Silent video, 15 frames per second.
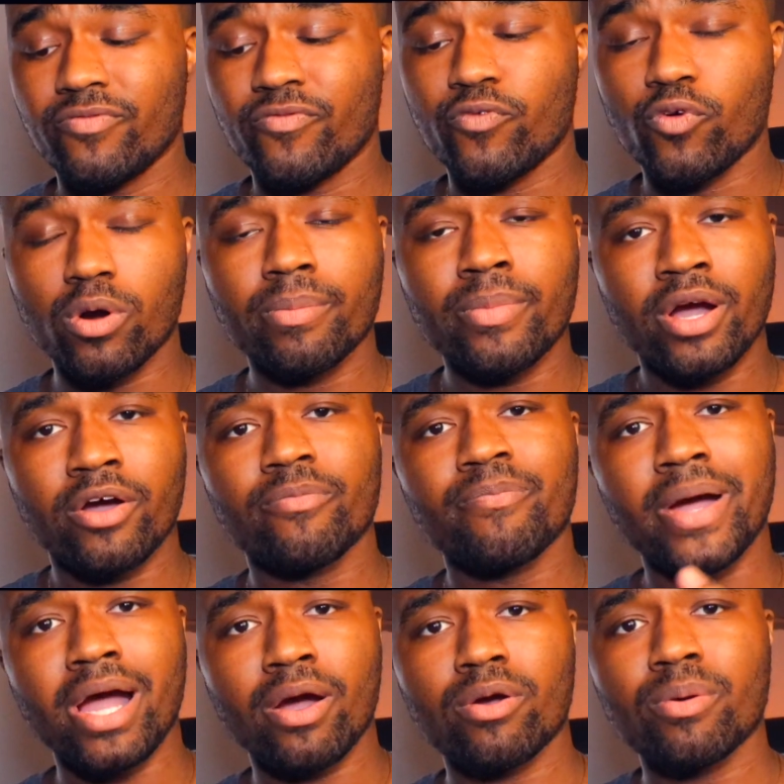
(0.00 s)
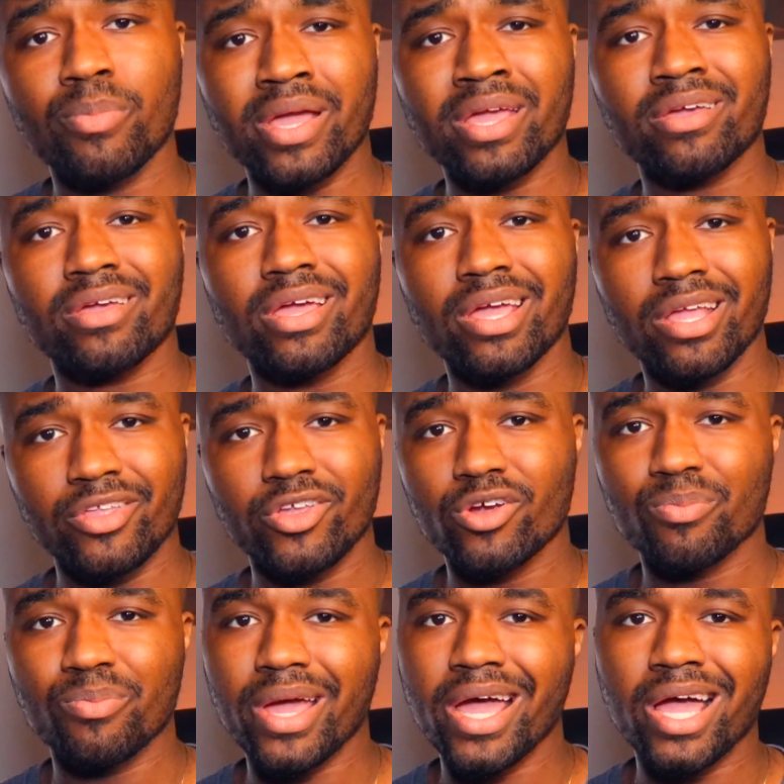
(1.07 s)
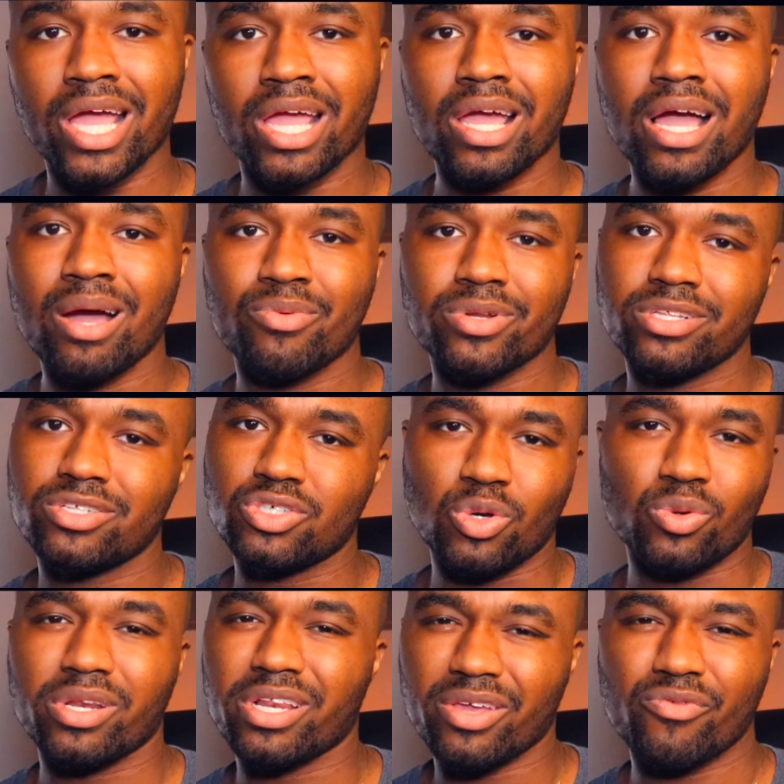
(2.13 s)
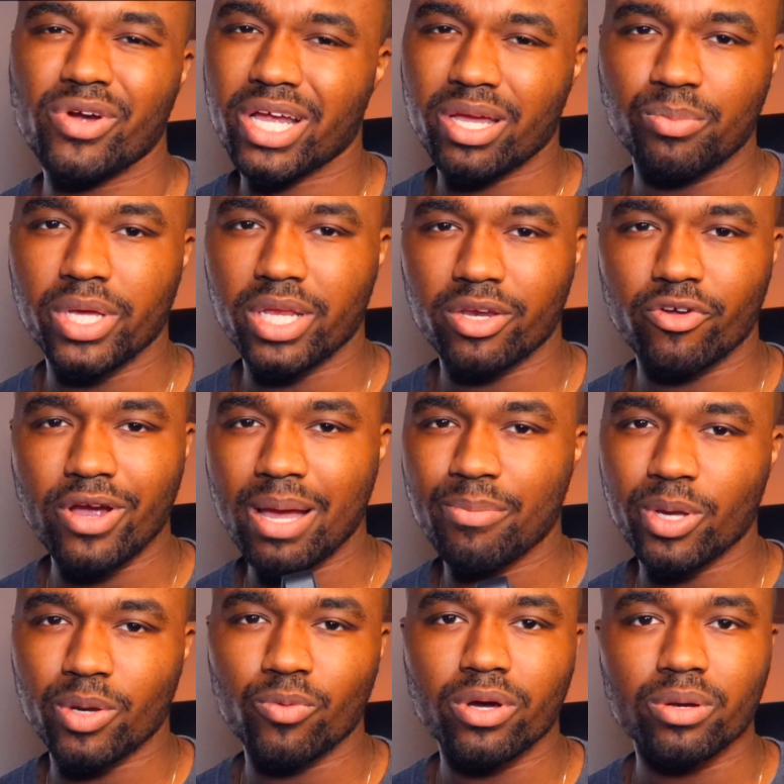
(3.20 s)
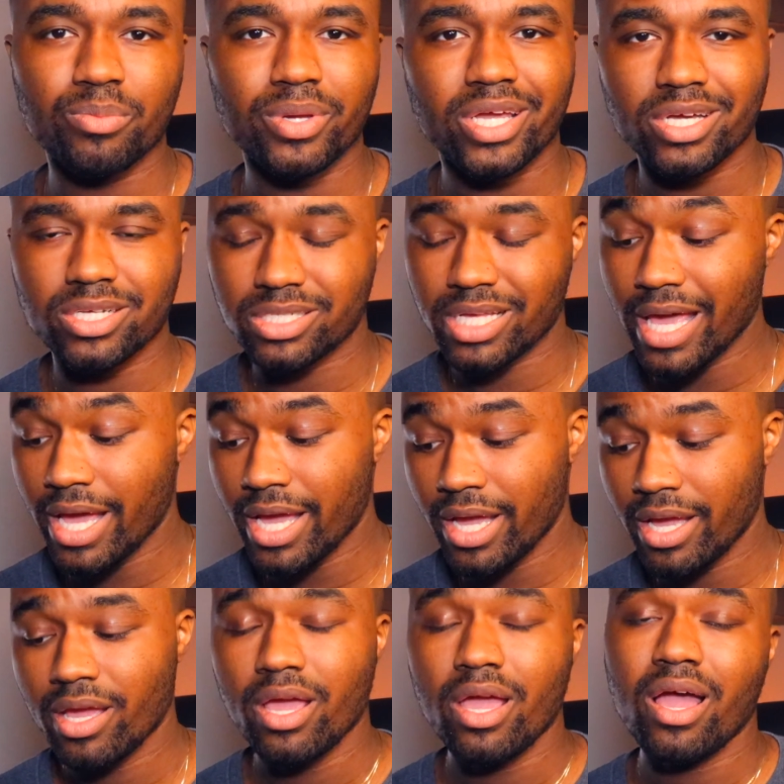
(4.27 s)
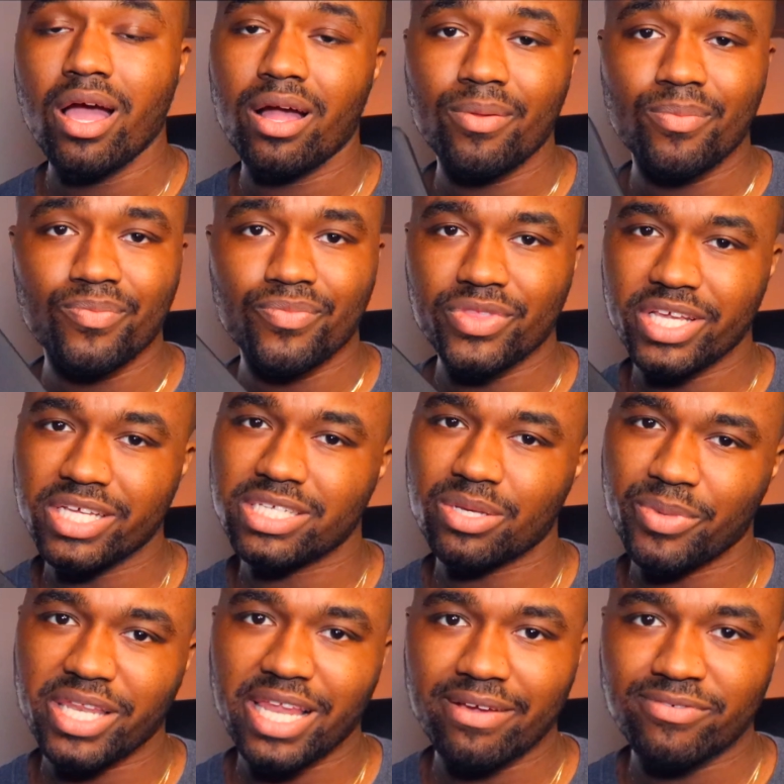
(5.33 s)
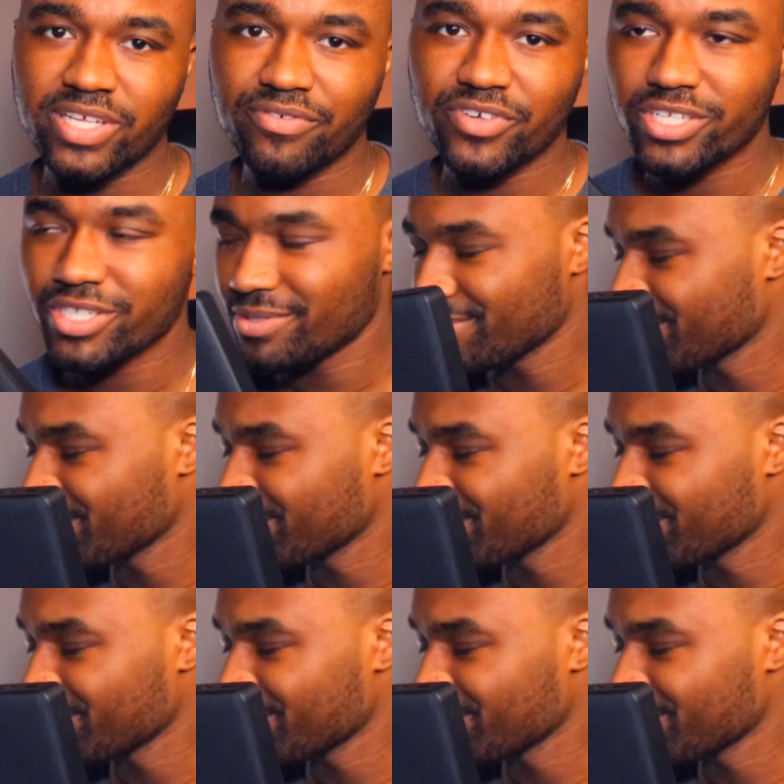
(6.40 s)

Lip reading: form of power bank in your bag, I would totally recommend grabbing one because these can be lifesavers.